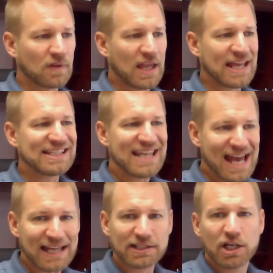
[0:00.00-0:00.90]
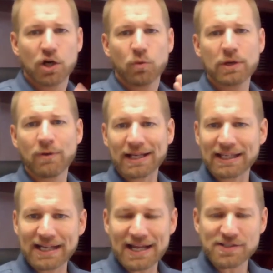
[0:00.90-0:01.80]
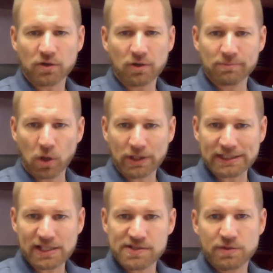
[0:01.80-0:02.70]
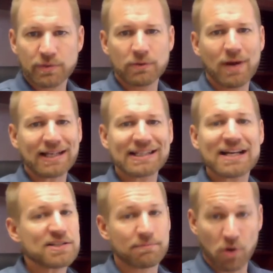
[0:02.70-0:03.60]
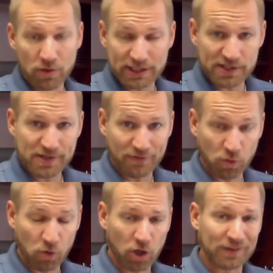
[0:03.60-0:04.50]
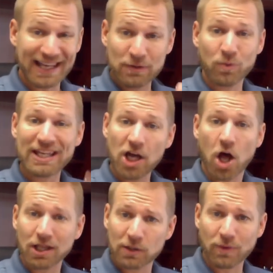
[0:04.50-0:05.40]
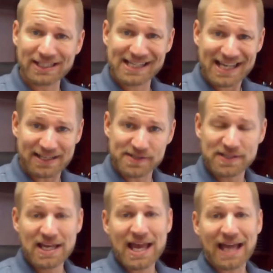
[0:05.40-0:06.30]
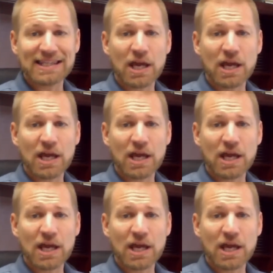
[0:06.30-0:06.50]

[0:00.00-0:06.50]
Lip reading: And yet we recognize our own brokenness. We recognize the brokenness of the world, and we call it what it is. And